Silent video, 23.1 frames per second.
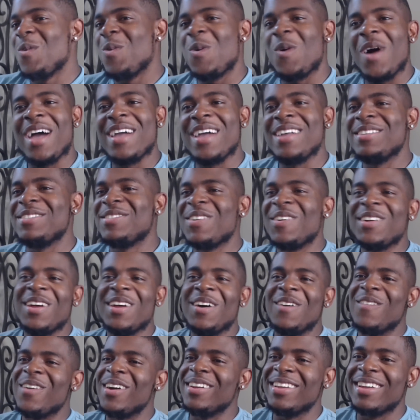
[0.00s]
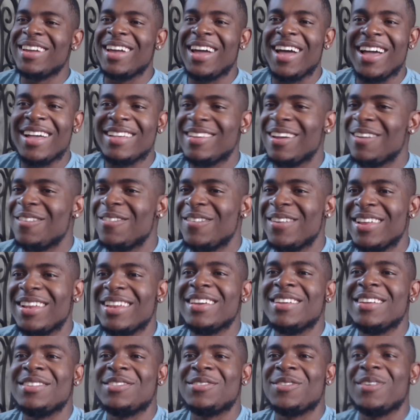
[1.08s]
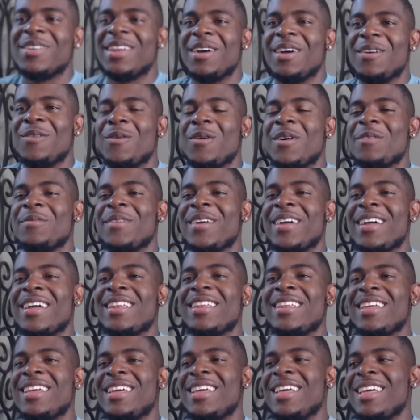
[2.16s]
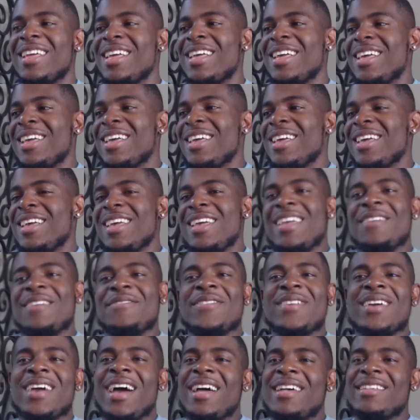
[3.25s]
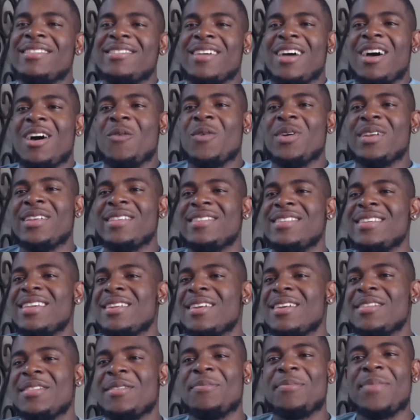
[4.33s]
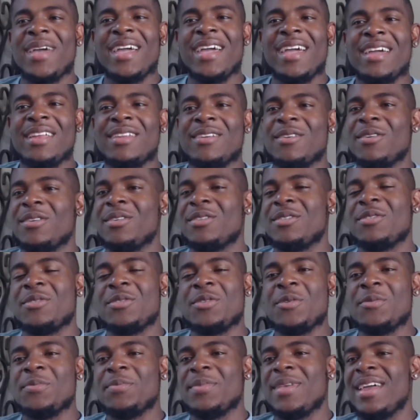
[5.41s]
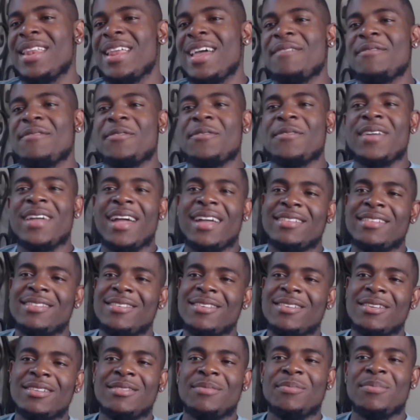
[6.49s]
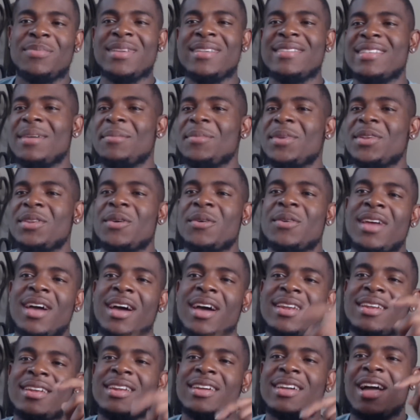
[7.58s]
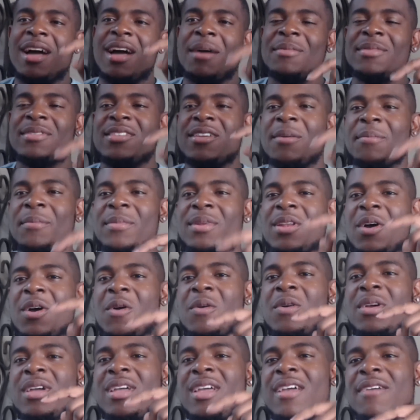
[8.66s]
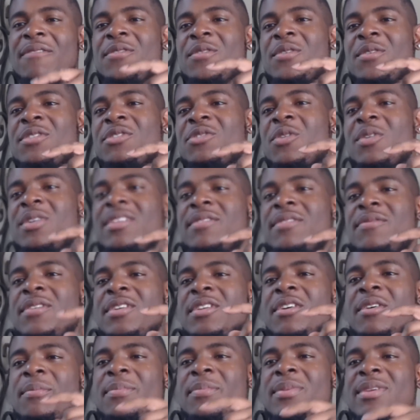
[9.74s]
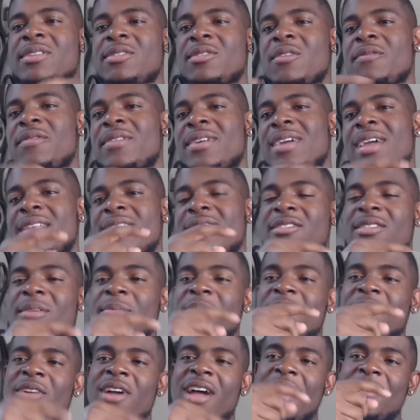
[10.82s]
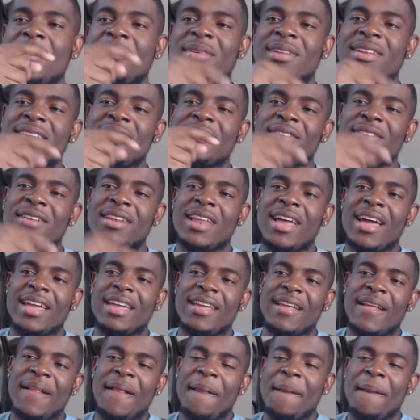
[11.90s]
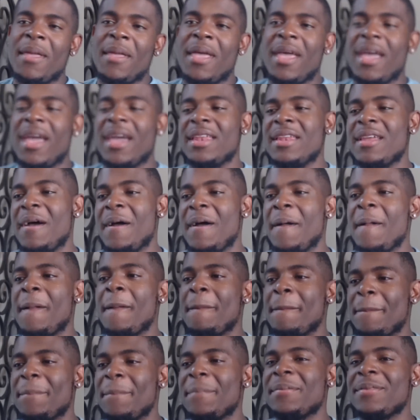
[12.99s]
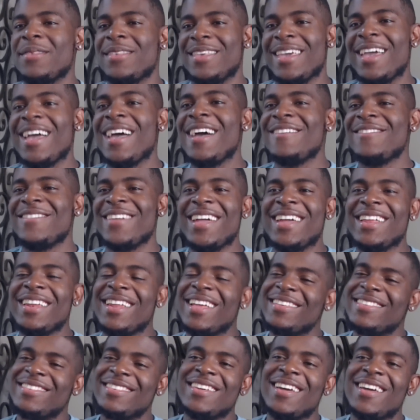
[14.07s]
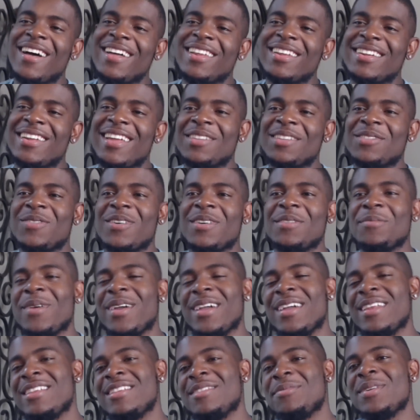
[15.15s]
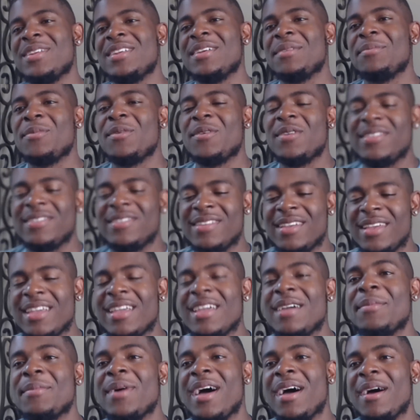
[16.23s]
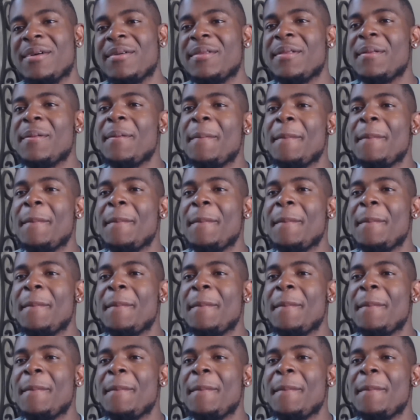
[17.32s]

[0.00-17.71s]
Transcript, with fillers: I enjoy that one, you guys. I really enjoy that one, man. If you guys uh, want to see another band or a group that I haven't reacted to, please let me know down in the comments down below. If you enjoyed this video, please don't forget to subscribe and leave a like. And uh, yeah, man, I'll see y'all in the next one, man. It's been your boy Jay. I'm out.